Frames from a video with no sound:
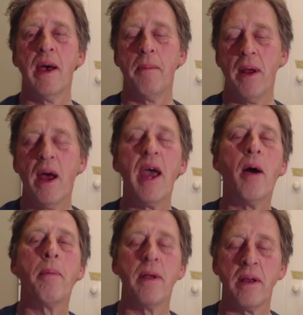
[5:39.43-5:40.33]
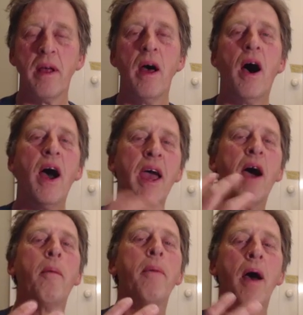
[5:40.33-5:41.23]
But I help it. I
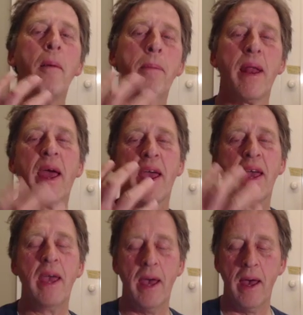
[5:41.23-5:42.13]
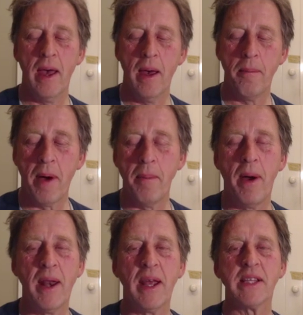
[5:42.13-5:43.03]
help black here by
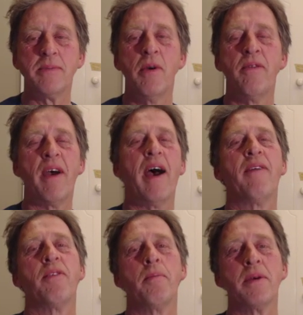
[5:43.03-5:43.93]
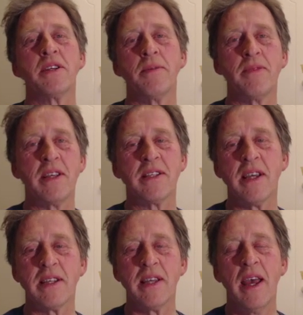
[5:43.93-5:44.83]
my next move after bishop
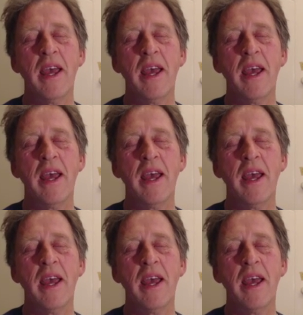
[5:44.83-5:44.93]
d6.